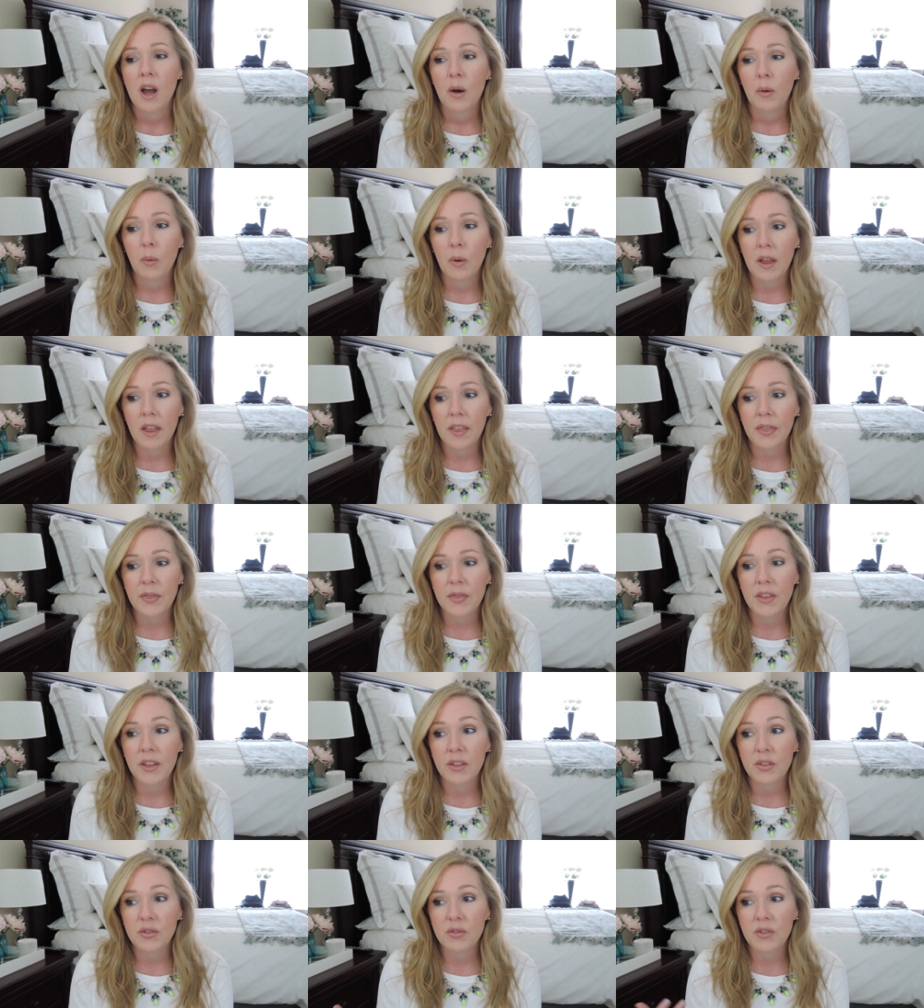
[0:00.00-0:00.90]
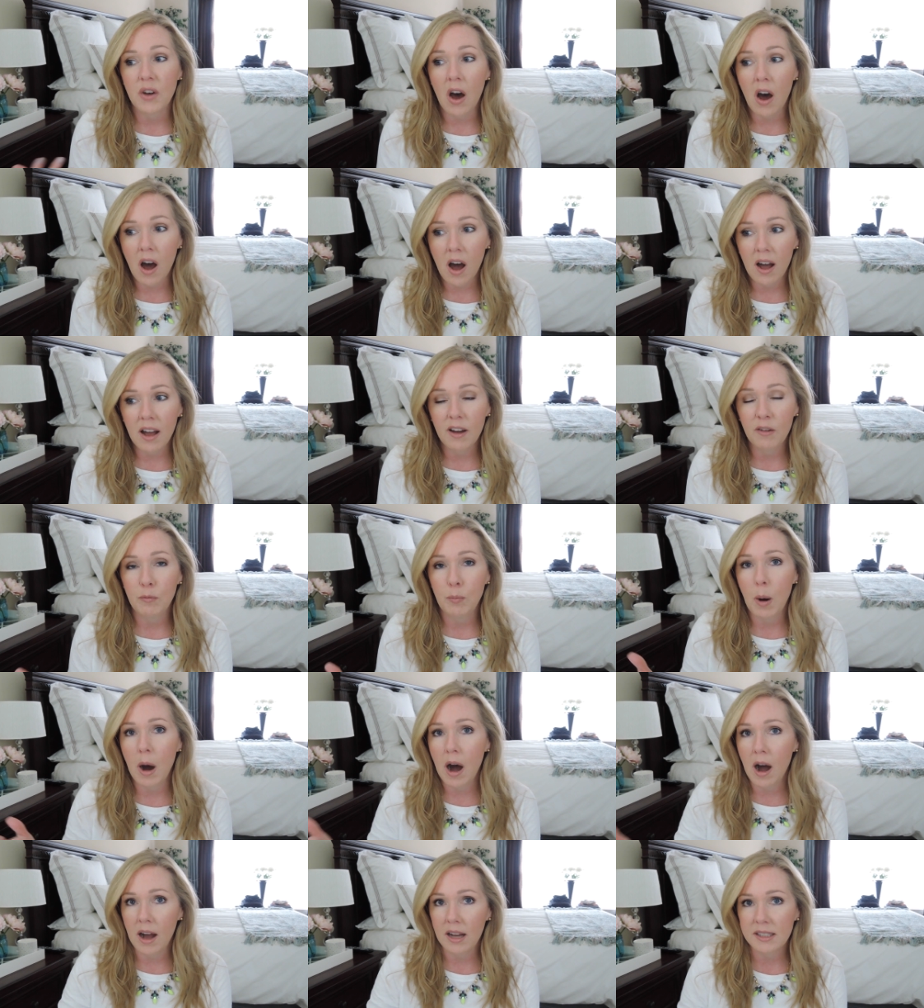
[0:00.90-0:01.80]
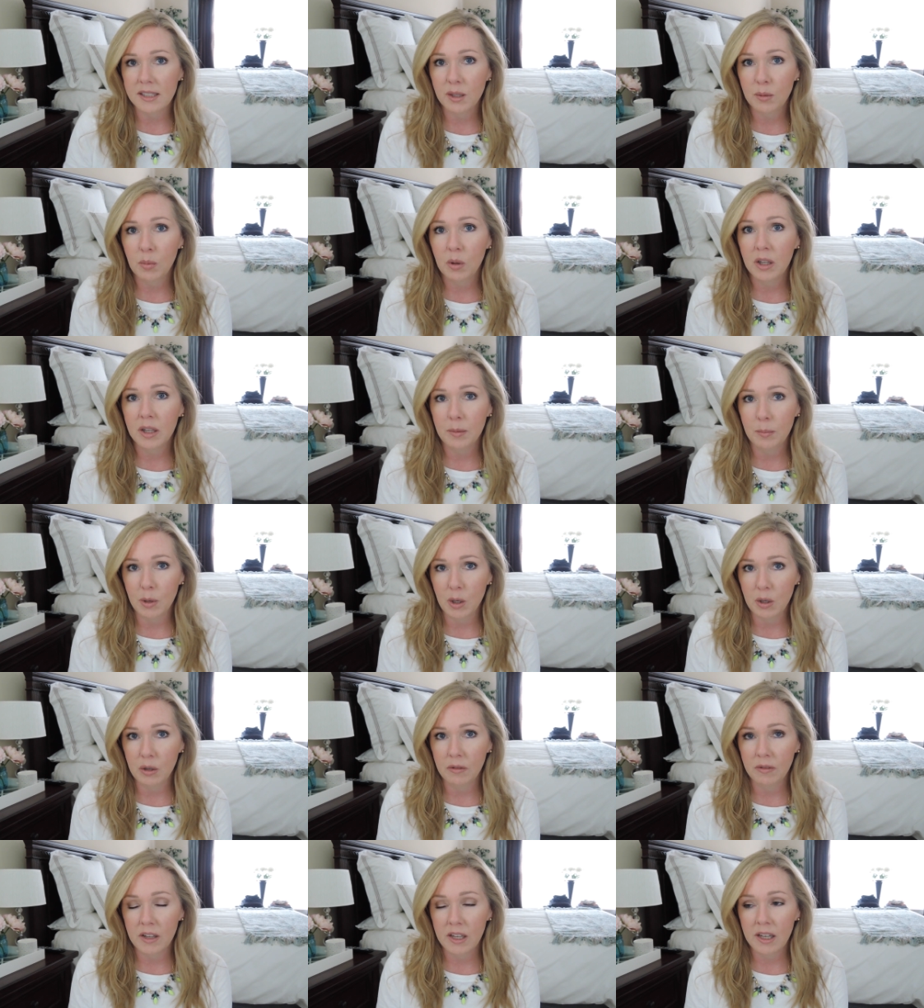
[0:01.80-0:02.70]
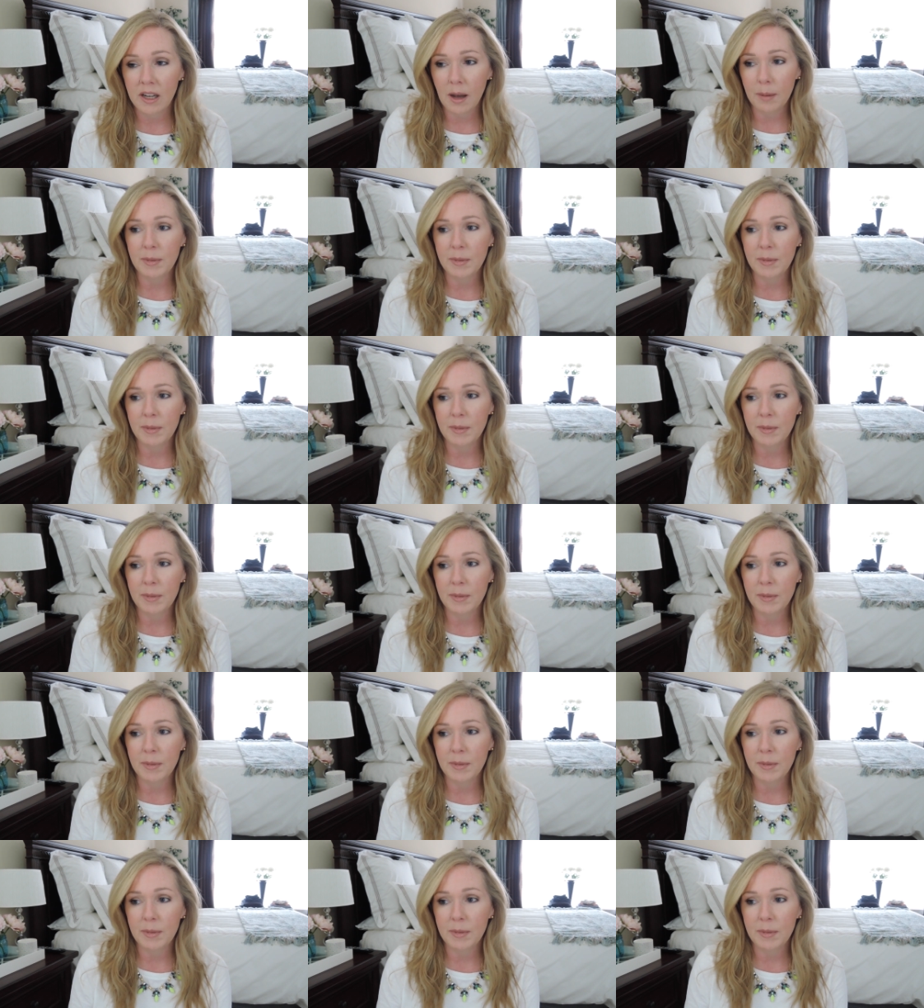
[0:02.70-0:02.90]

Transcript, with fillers: with the thought of possibly moving.